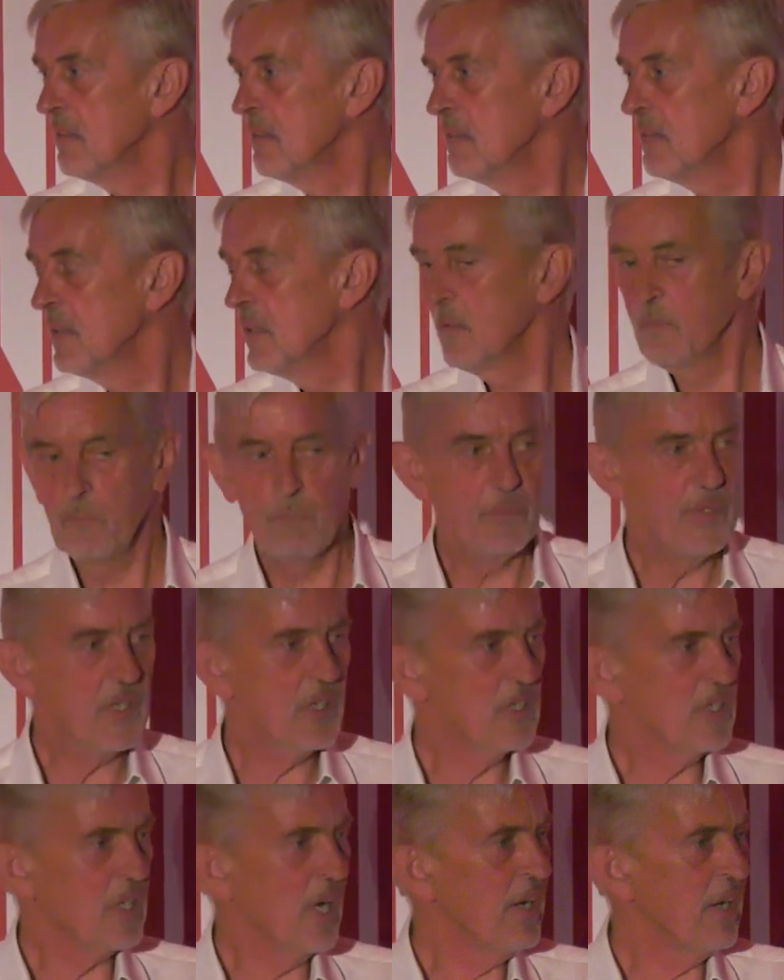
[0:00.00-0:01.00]
Well,
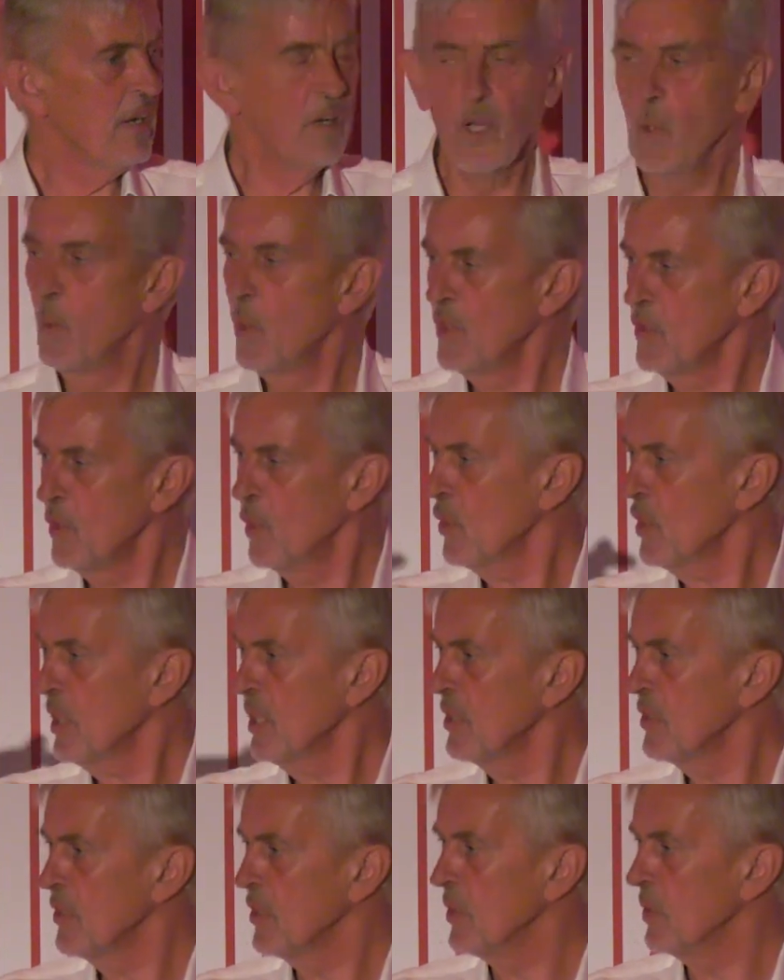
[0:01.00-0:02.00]
because I don't know what you're going
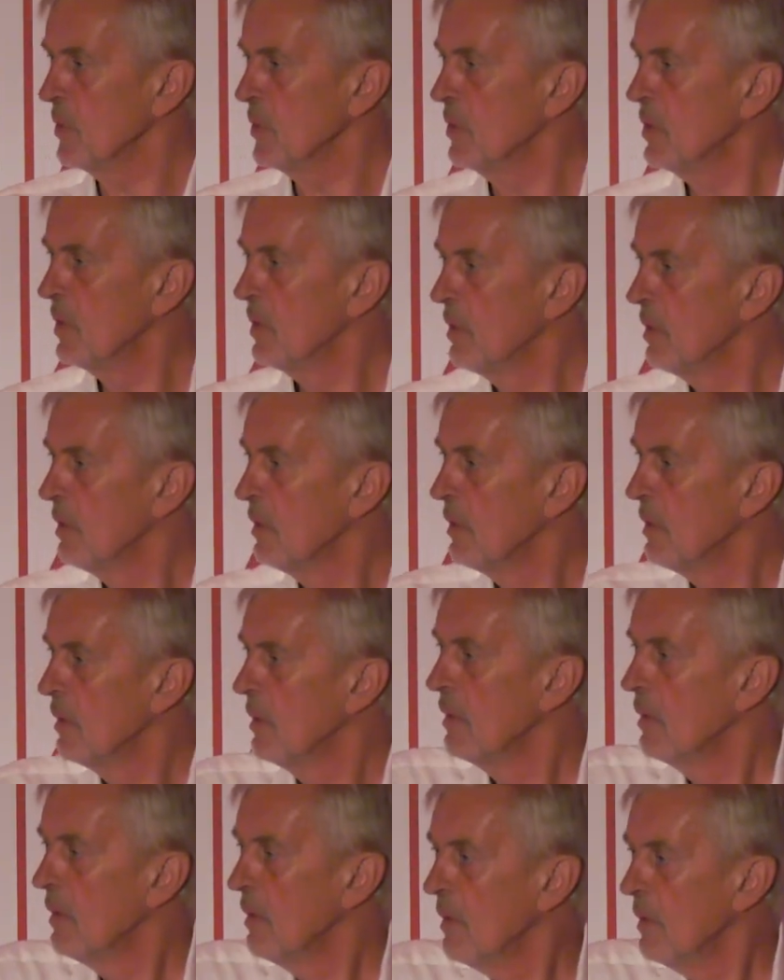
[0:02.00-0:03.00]
to do,
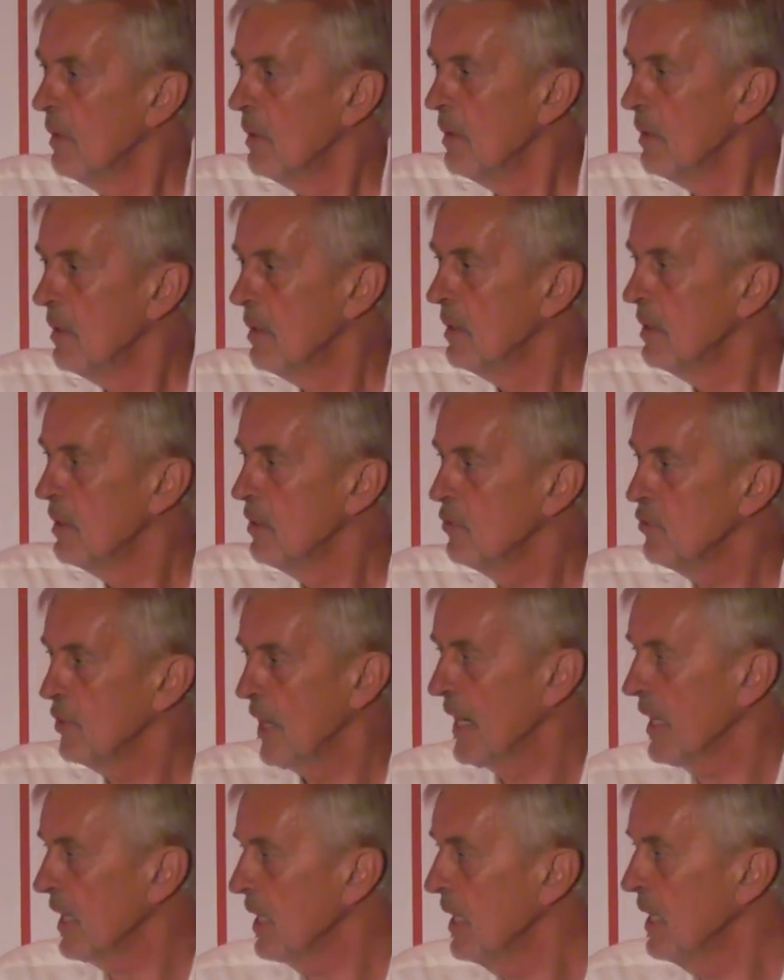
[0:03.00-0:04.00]

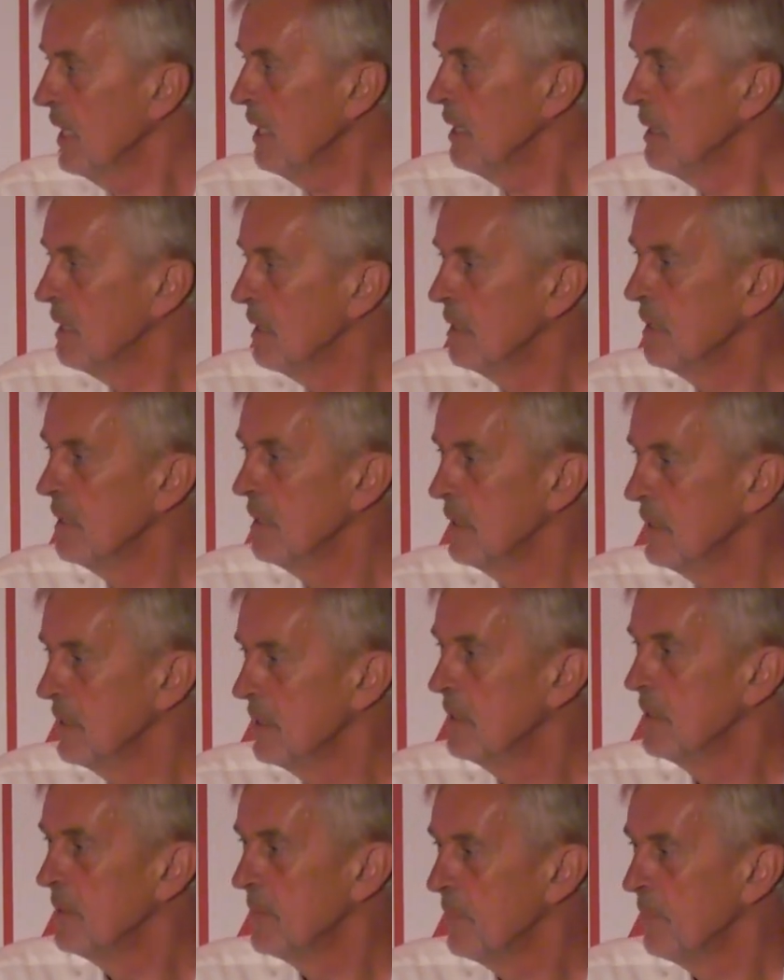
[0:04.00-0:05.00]
frankly.
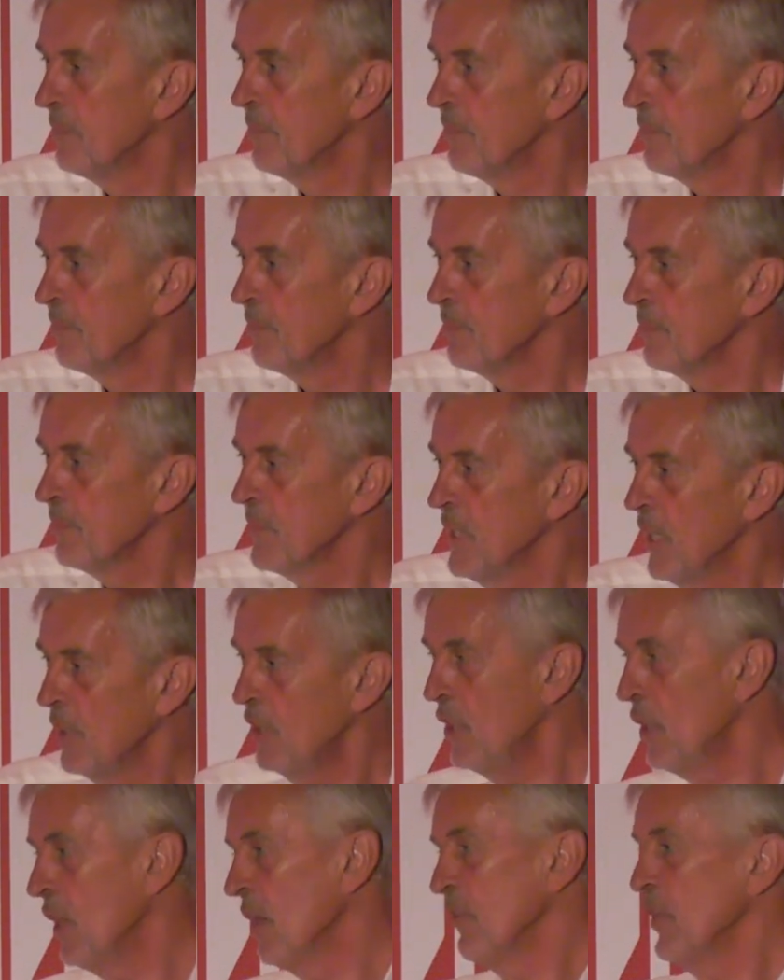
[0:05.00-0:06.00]

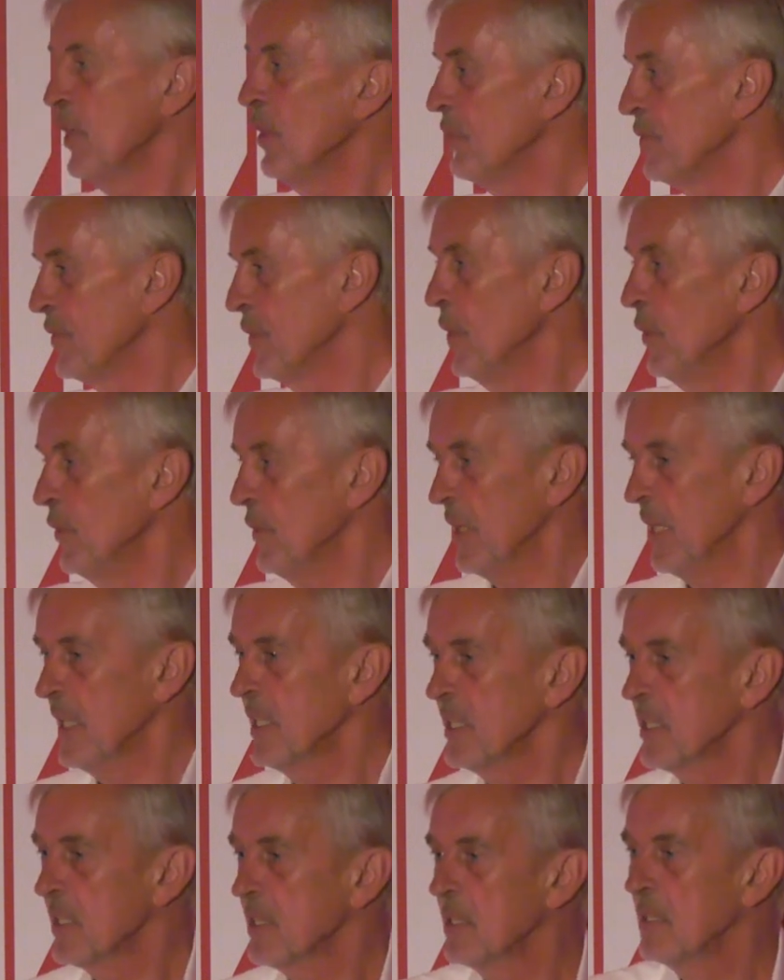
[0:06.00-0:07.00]
You don't do
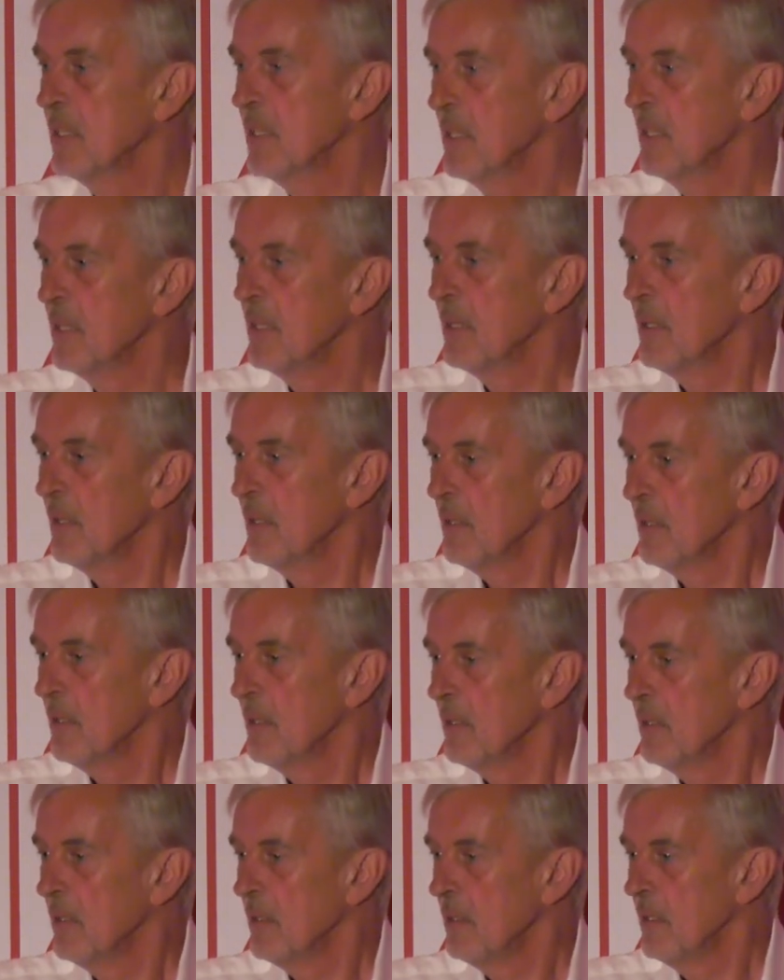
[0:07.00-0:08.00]
this.
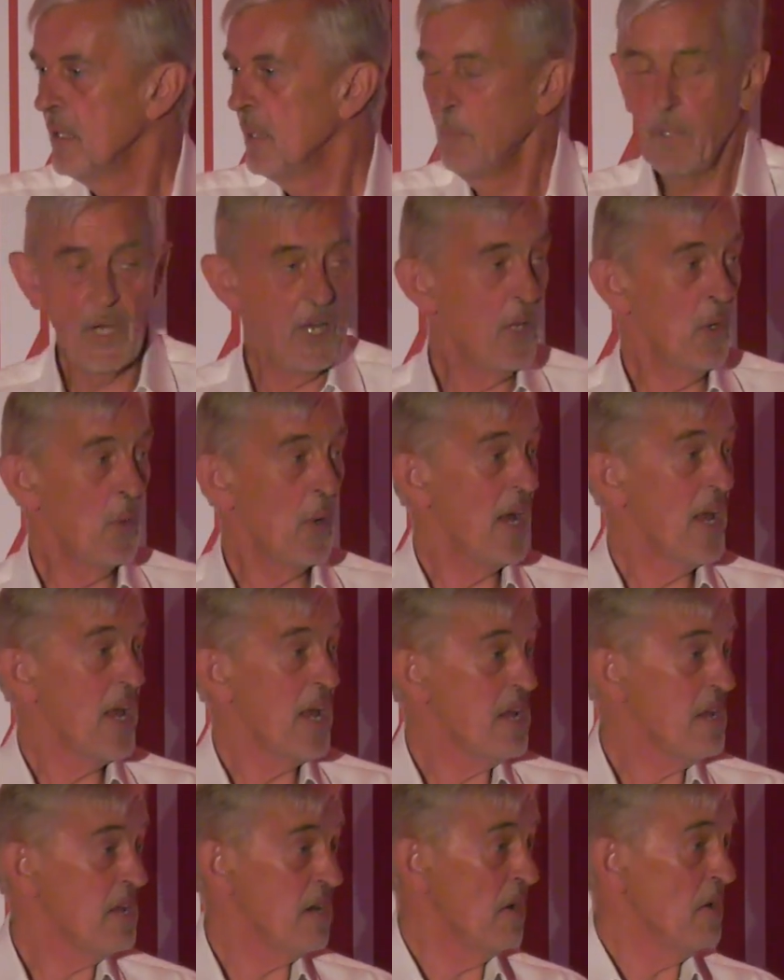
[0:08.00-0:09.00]
And by the
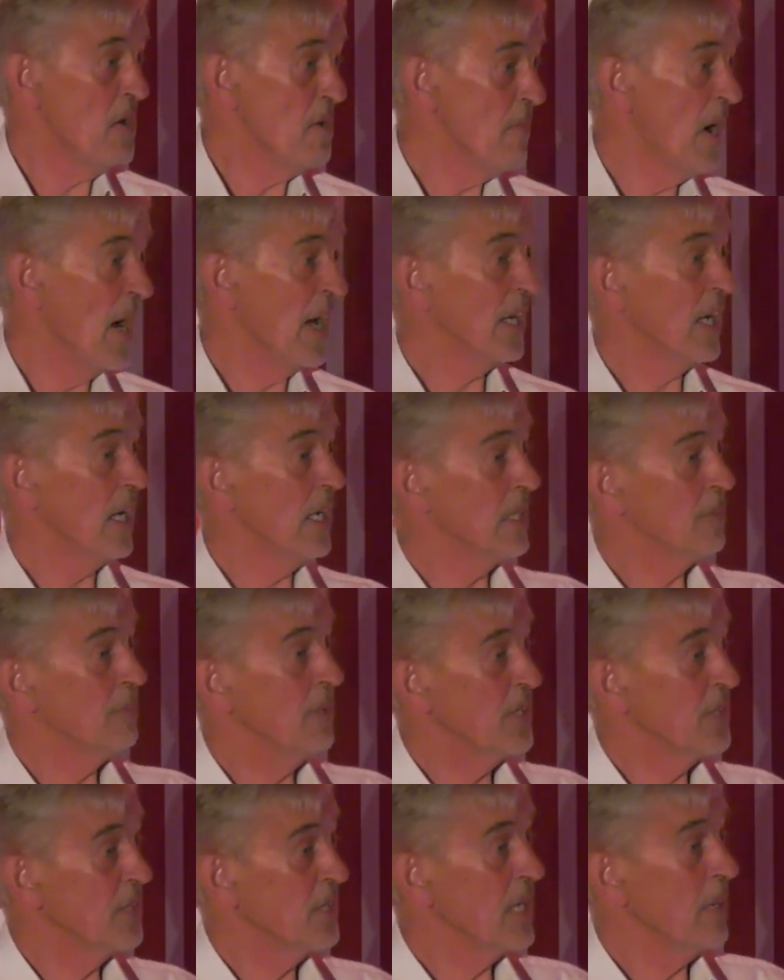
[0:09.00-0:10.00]
way, you might get as
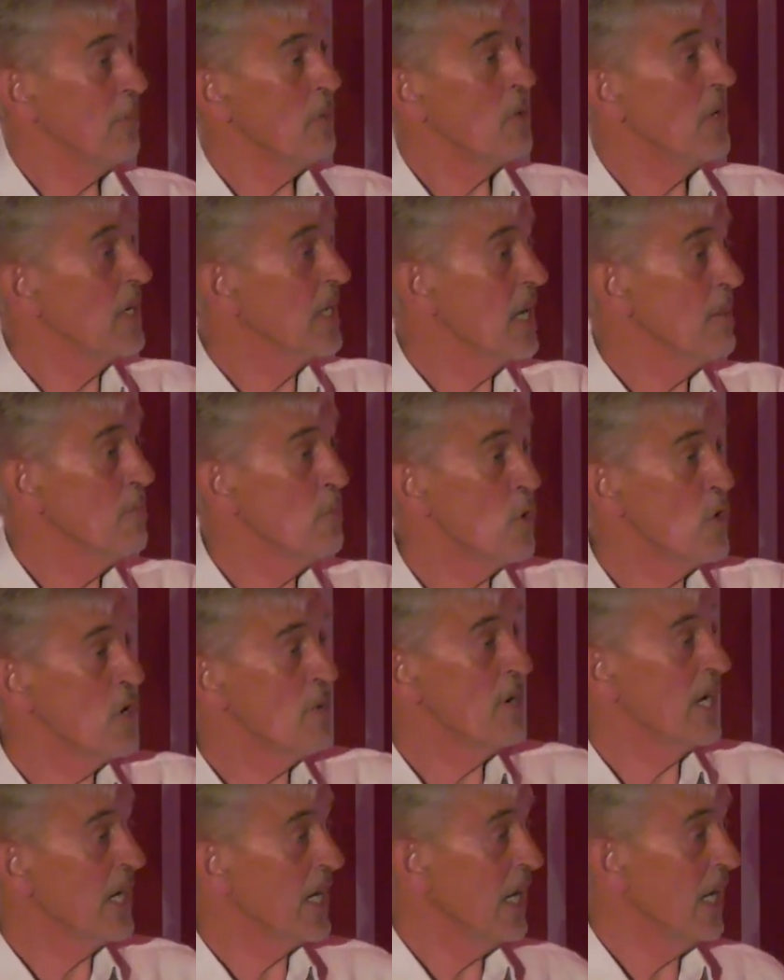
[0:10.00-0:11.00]
much as them, you might get more, you
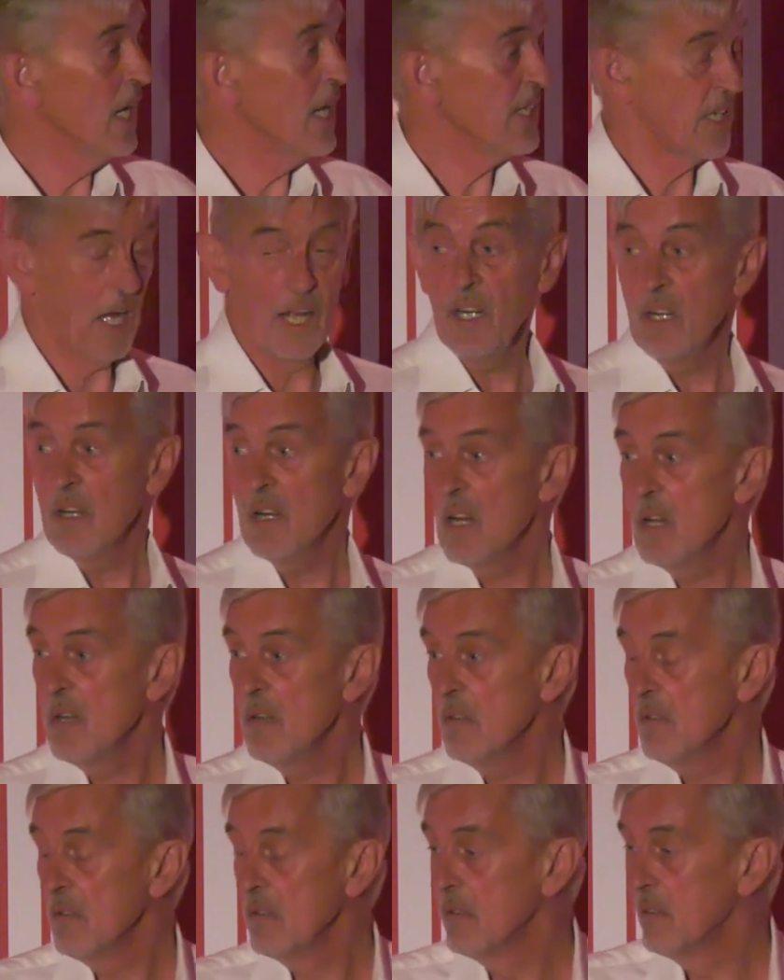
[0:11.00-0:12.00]
might get less. I don't
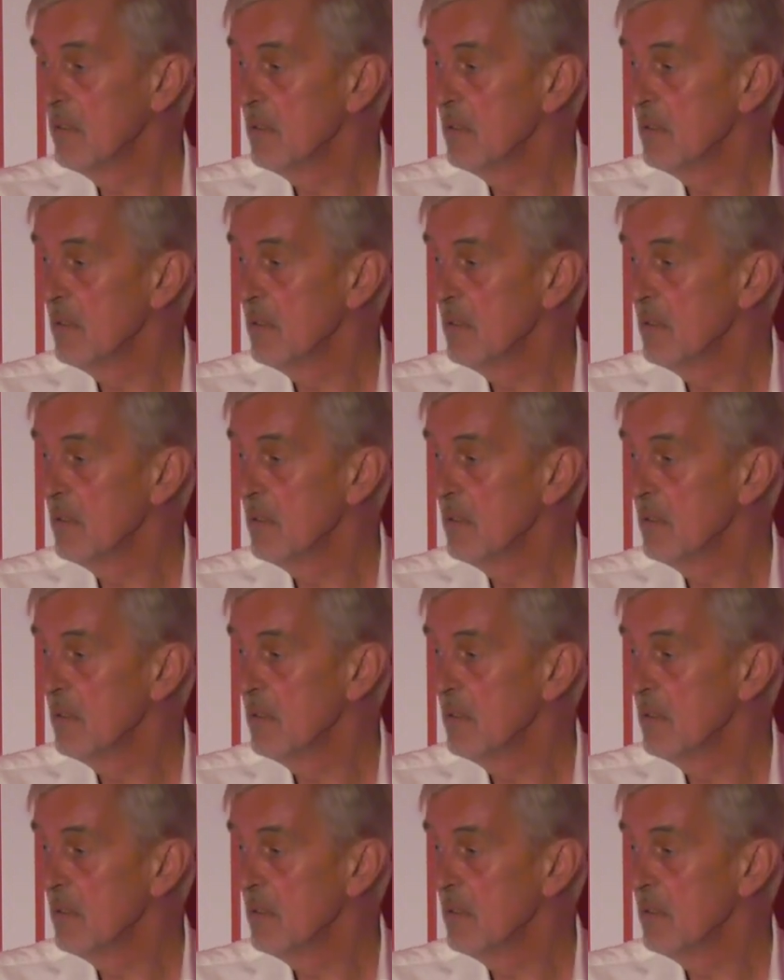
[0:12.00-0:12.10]
know.